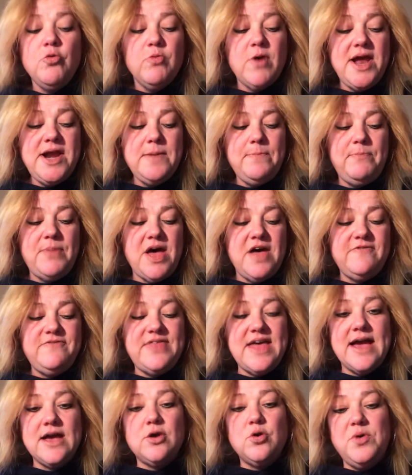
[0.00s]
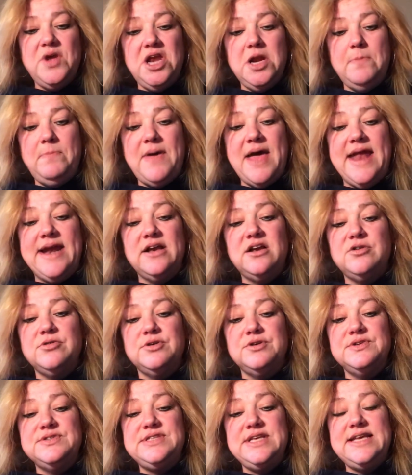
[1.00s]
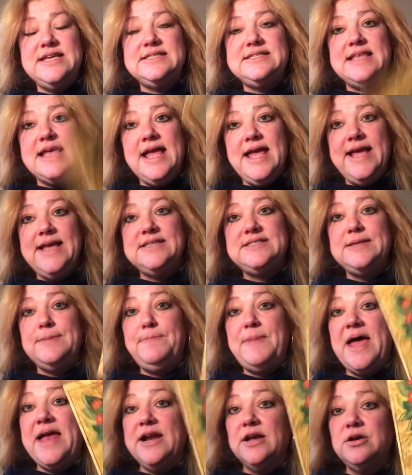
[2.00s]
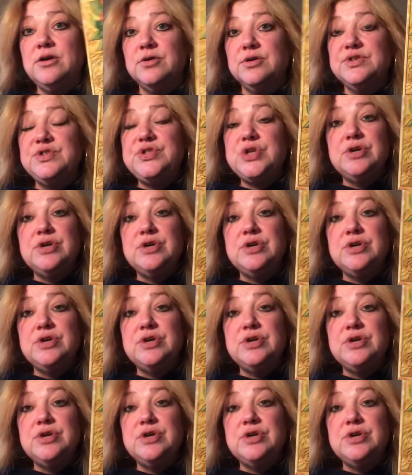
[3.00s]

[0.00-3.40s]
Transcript: Right above that Queen of Pentacles is the Ace of Pentacles.